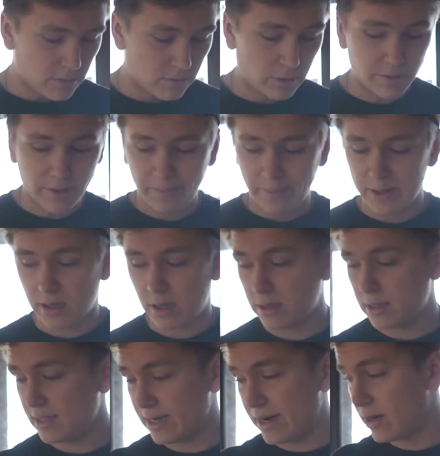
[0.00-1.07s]
We're ripping
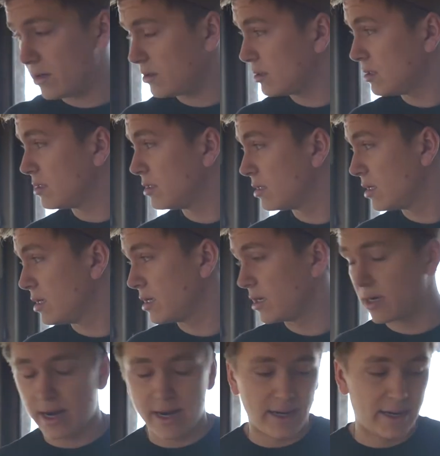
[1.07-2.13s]
all this out.
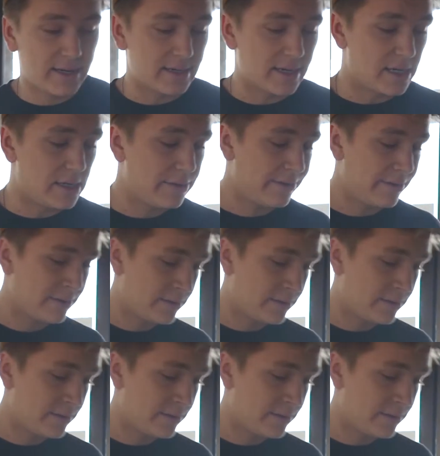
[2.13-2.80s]
grinding it down